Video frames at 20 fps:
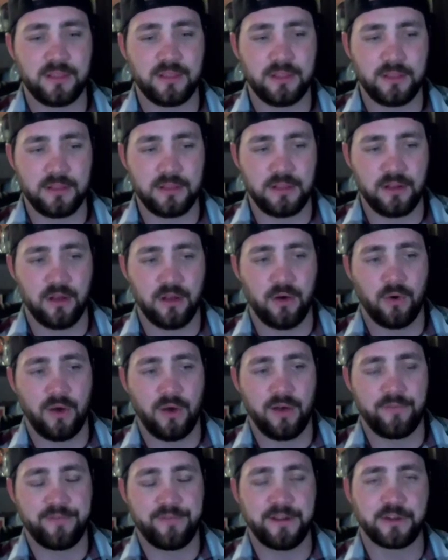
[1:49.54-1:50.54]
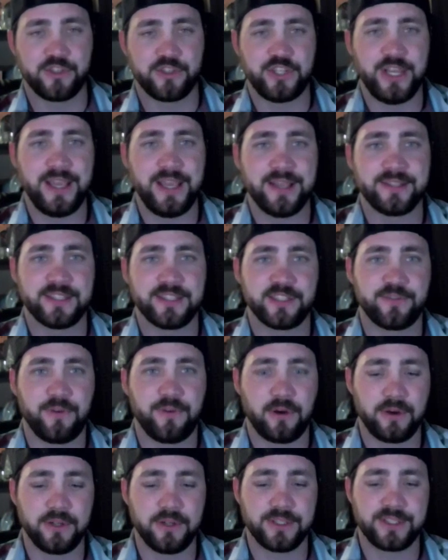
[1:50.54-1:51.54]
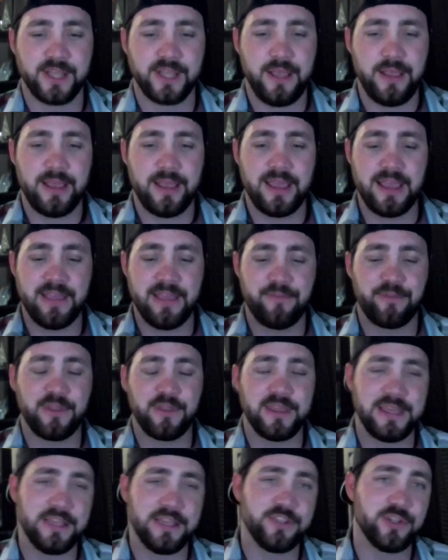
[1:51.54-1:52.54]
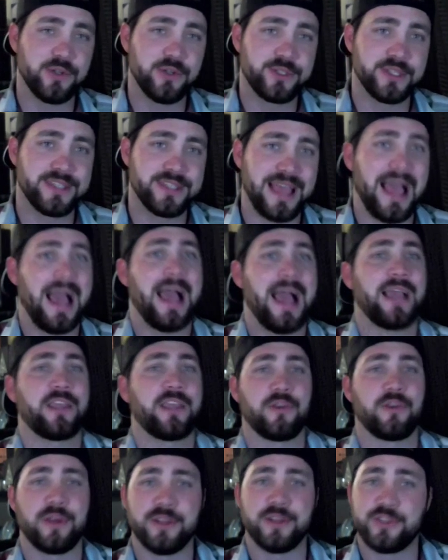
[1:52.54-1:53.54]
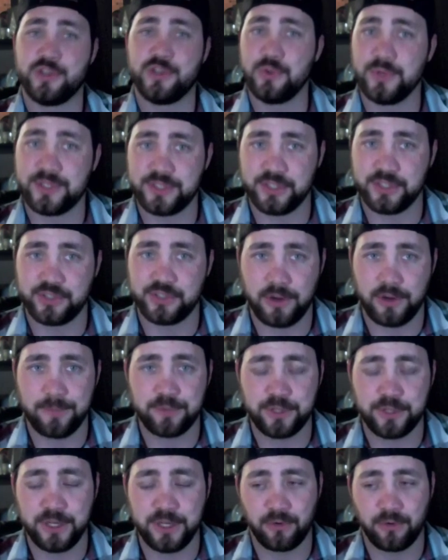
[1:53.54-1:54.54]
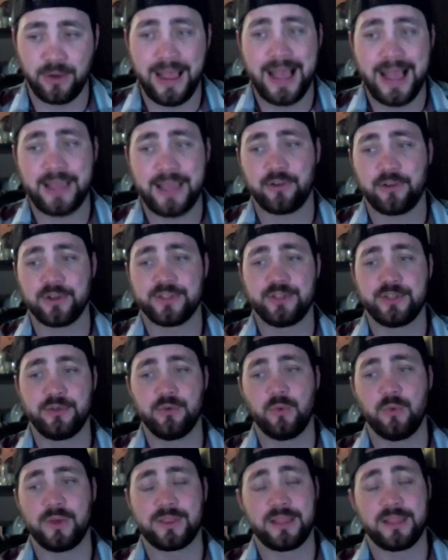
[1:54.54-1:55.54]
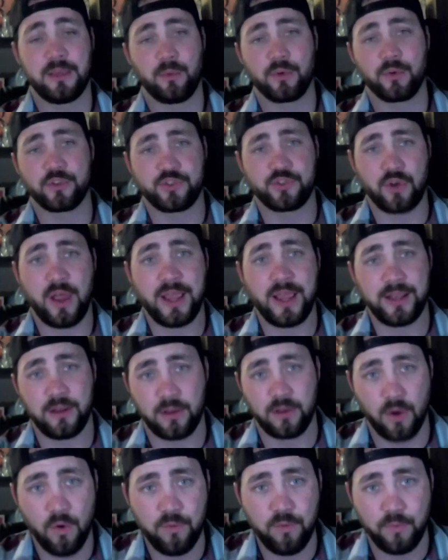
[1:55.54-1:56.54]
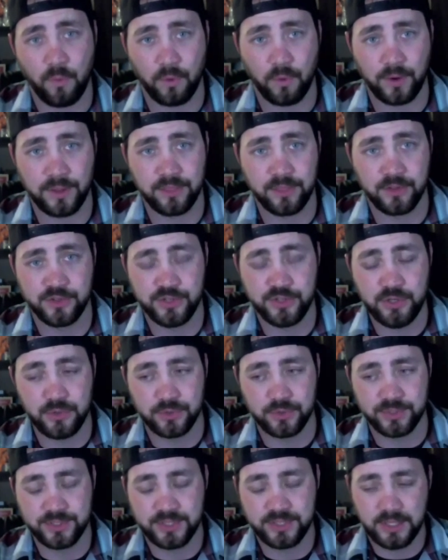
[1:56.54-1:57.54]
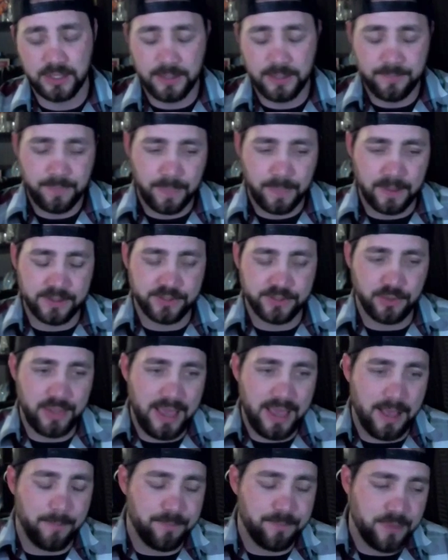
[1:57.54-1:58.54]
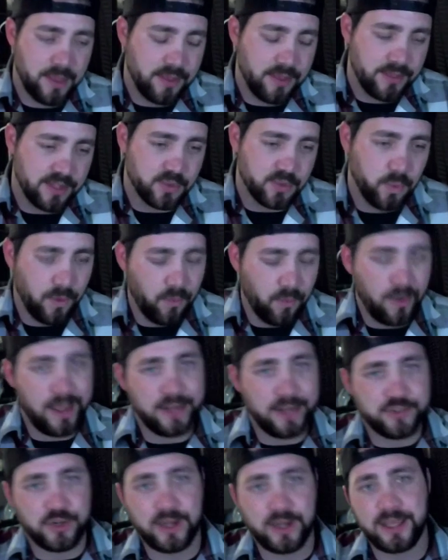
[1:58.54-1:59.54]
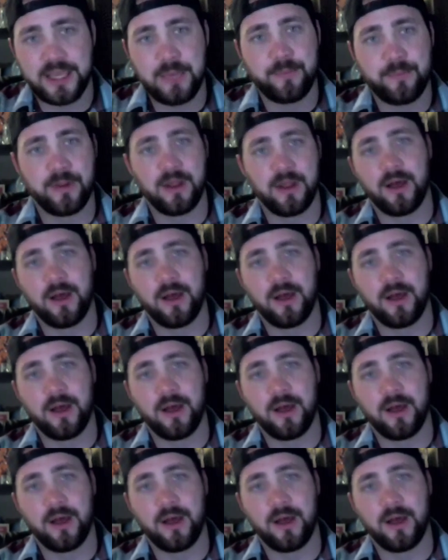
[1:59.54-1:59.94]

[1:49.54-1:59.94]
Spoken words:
a fair chance as far as if the e-juice is accurate to its description or accurate to what they were trying to go for in the juice. And so yeah, that's one way I try to keep it,